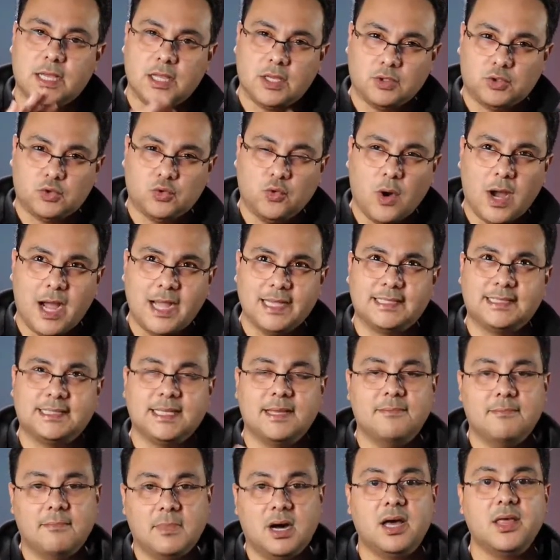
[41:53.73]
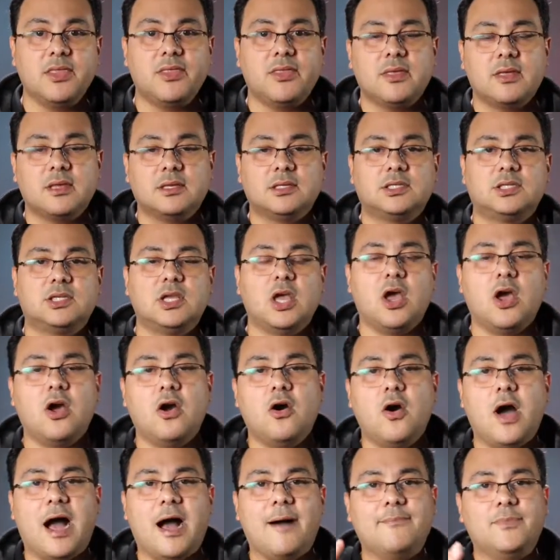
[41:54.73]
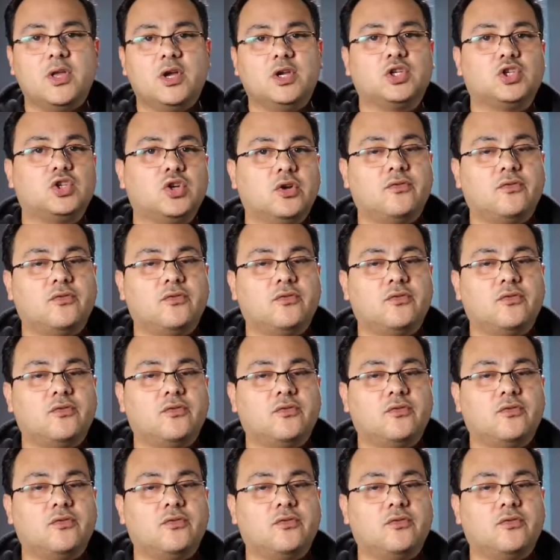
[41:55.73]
twice a month. So I'm not sure